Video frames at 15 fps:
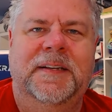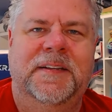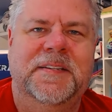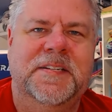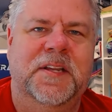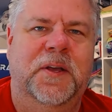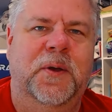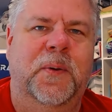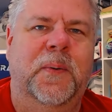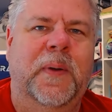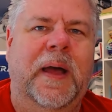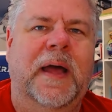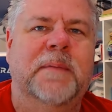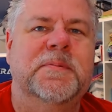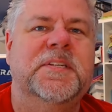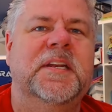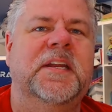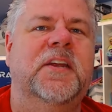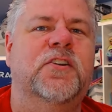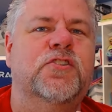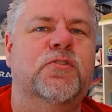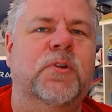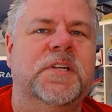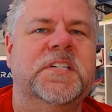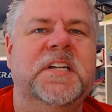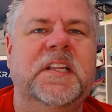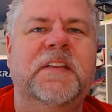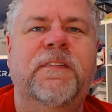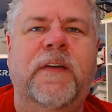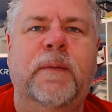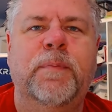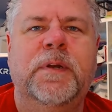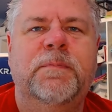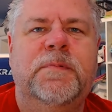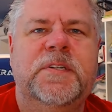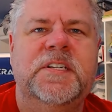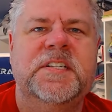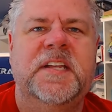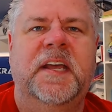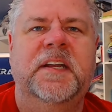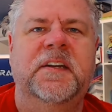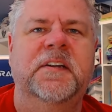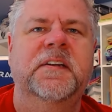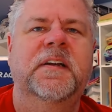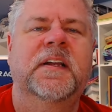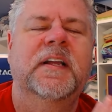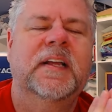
So I'm sitting here trusting the fabric designer